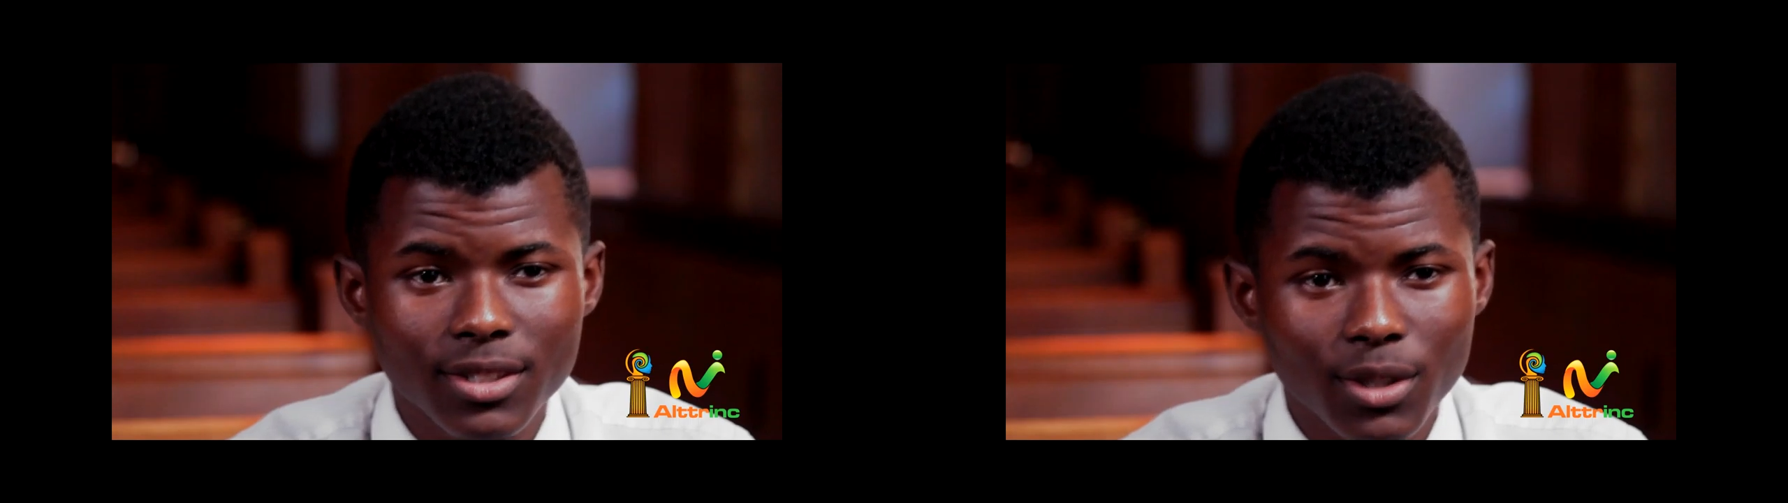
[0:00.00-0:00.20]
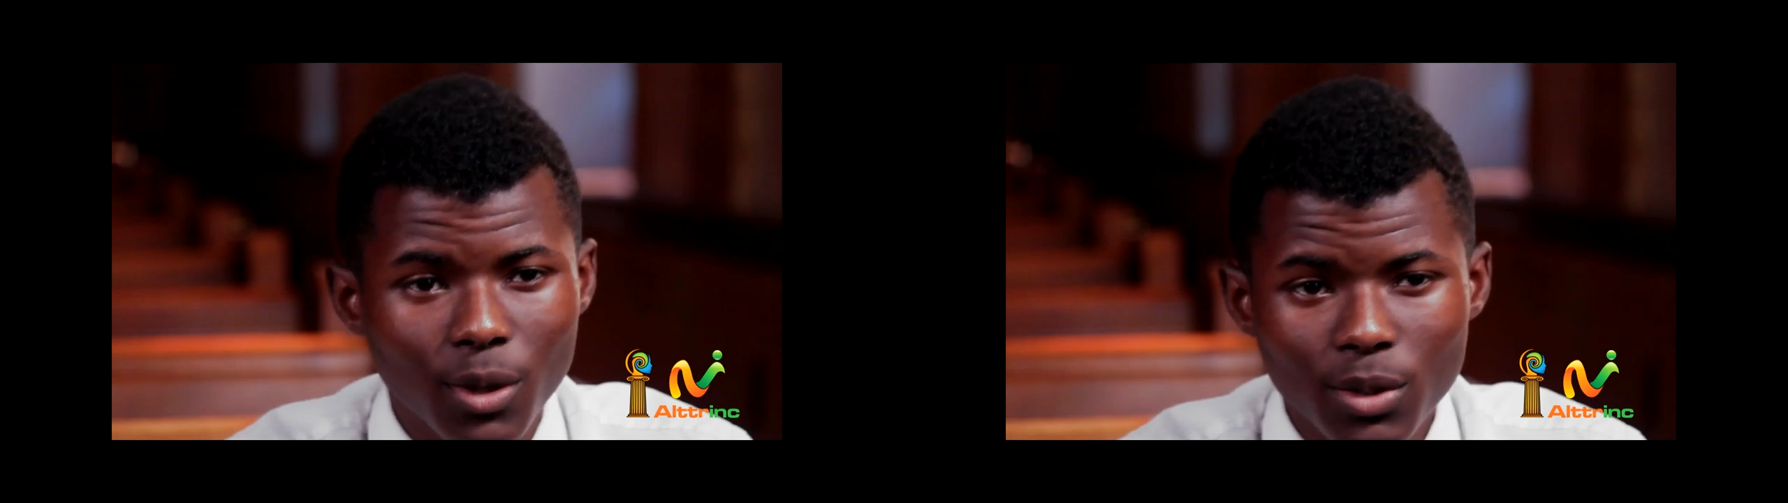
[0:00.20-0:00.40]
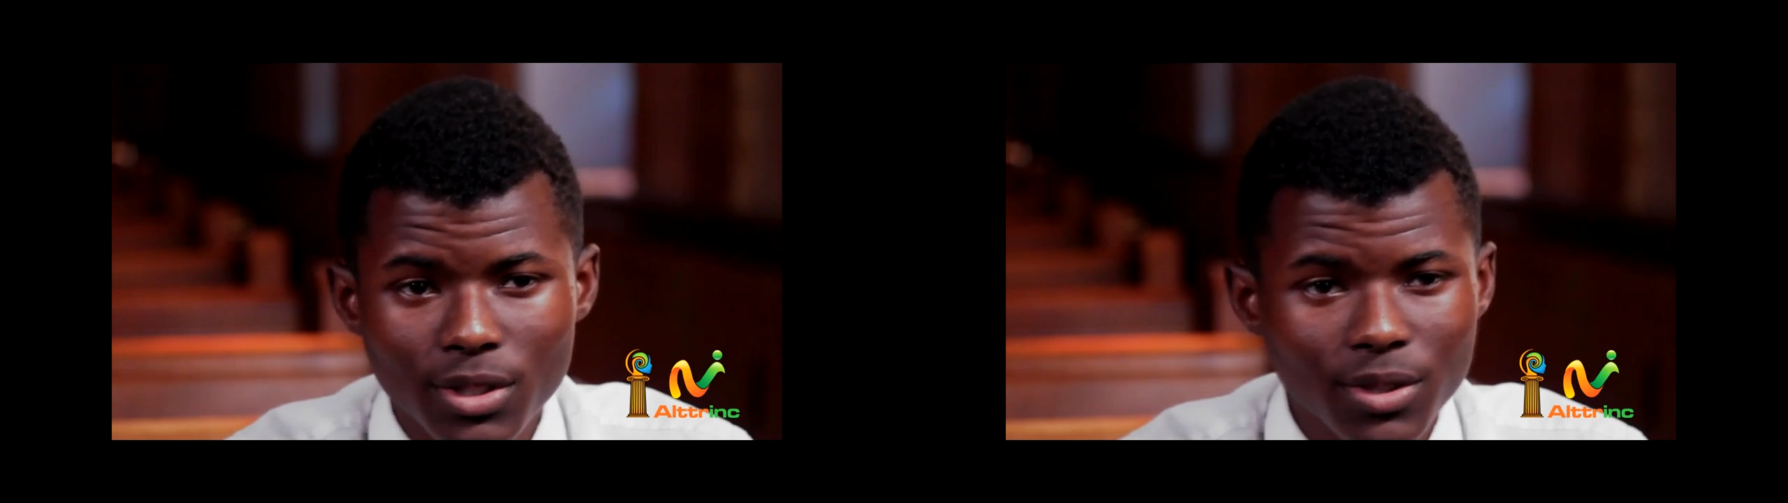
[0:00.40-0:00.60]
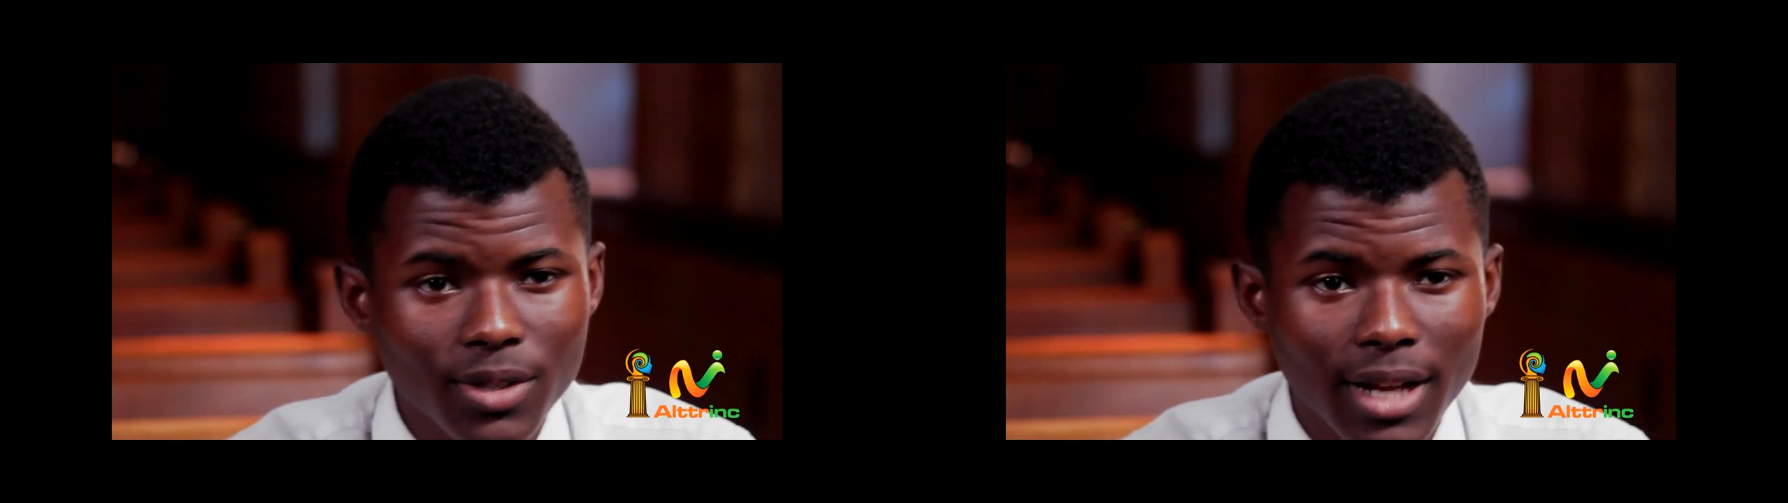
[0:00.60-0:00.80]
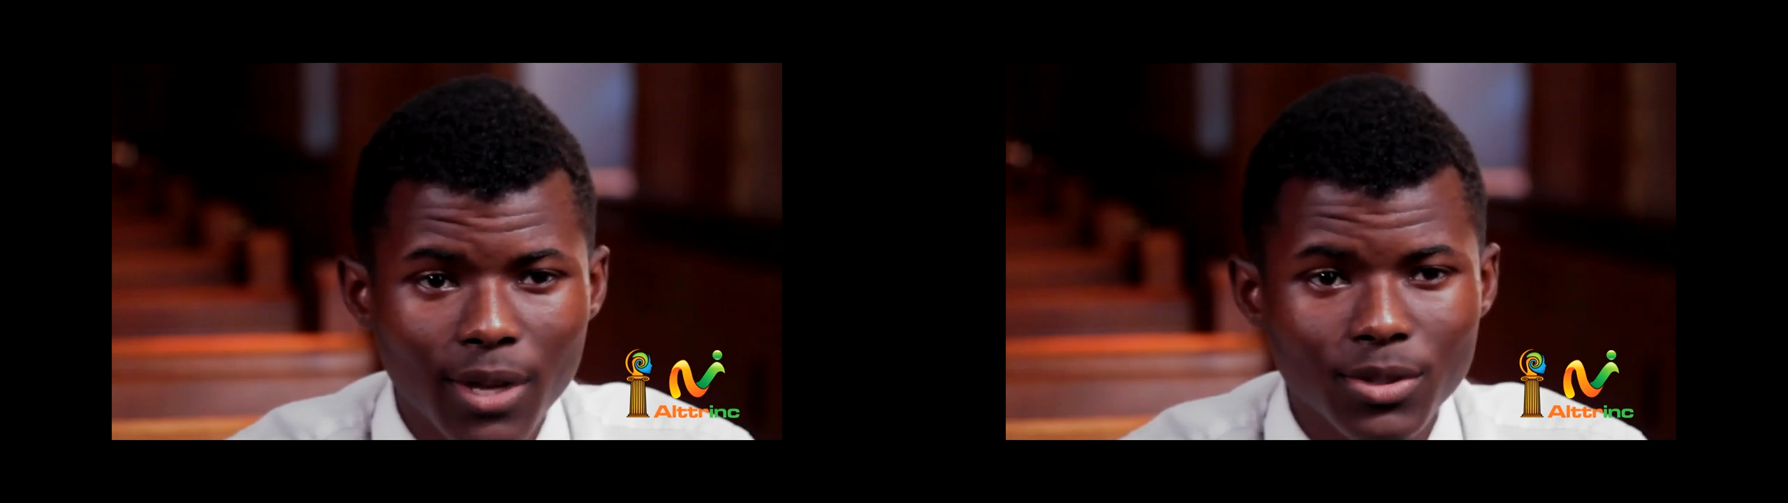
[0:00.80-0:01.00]
to go to
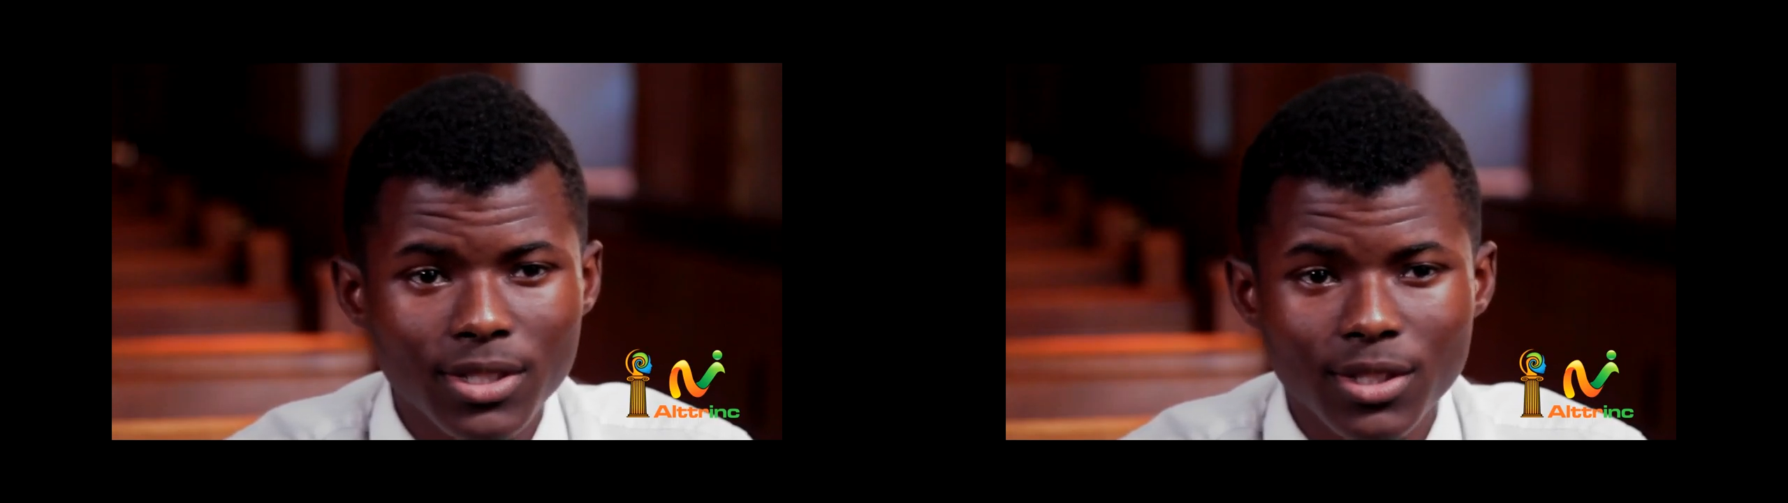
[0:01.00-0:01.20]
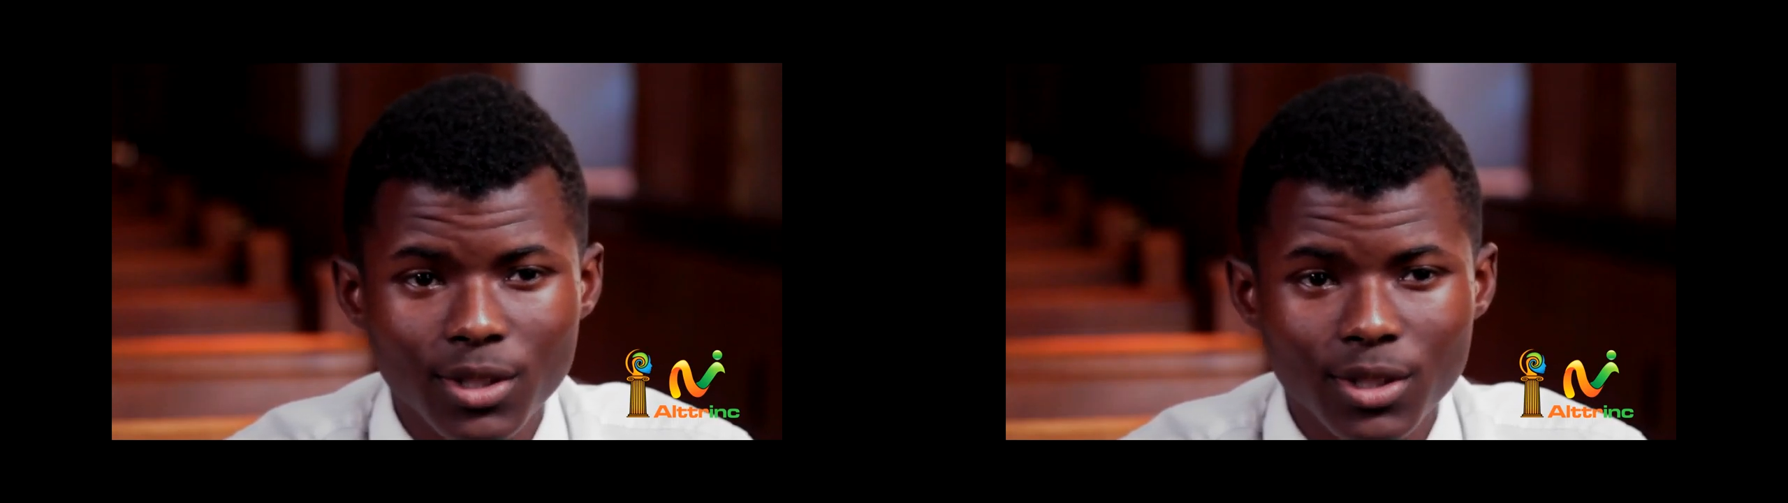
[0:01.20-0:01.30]
certain houses,